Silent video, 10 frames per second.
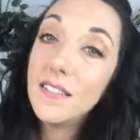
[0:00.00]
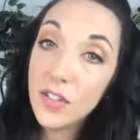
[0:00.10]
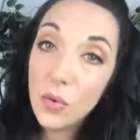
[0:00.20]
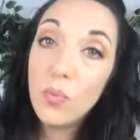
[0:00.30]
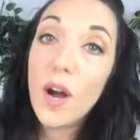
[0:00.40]

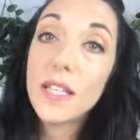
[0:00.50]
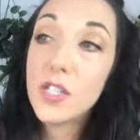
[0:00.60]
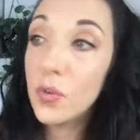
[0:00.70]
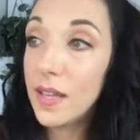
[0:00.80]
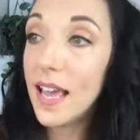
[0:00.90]
You want
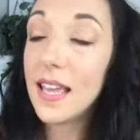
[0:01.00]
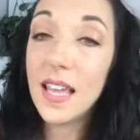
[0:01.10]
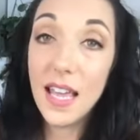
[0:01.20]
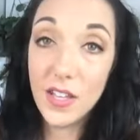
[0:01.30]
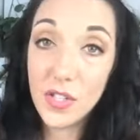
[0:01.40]
to get
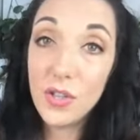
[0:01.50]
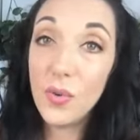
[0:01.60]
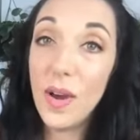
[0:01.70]
into a